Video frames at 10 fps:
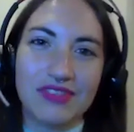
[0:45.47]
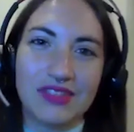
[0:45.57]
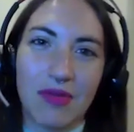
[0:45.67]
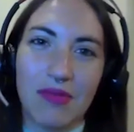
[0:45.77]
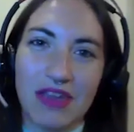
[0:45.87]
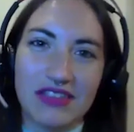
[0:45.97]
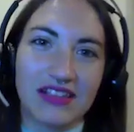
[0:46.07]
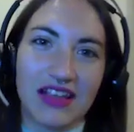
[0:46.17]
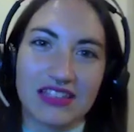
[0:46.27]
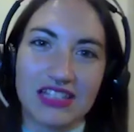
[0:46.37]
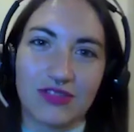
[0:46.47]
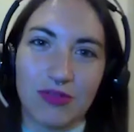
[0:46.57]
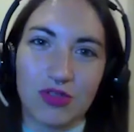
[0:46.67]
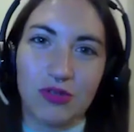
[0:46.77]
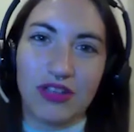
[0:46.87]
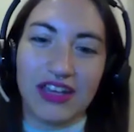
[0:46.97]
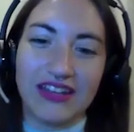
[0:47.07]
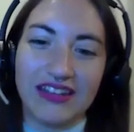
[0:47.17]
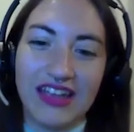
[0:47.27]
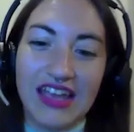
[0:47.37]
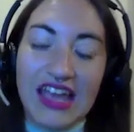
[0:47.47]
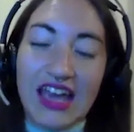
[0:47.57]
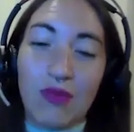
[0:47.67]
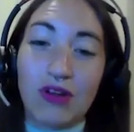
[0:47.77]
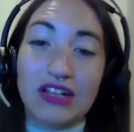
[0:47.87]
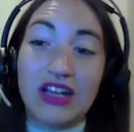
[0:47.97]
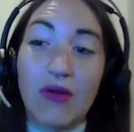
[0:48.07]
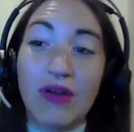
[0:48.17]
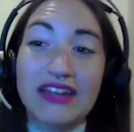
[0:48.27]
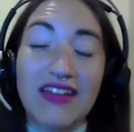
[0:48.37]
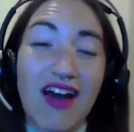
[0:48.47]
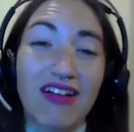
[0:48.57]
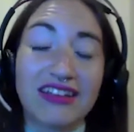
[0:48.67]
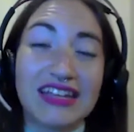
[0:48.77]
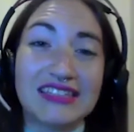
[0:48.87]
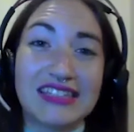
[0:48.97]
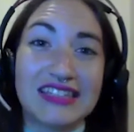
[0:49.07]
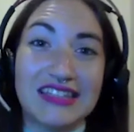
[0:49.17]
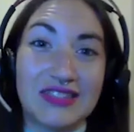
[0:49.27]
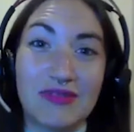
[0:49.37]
some amazing lessons from Shulie, And we're going into the holiday season.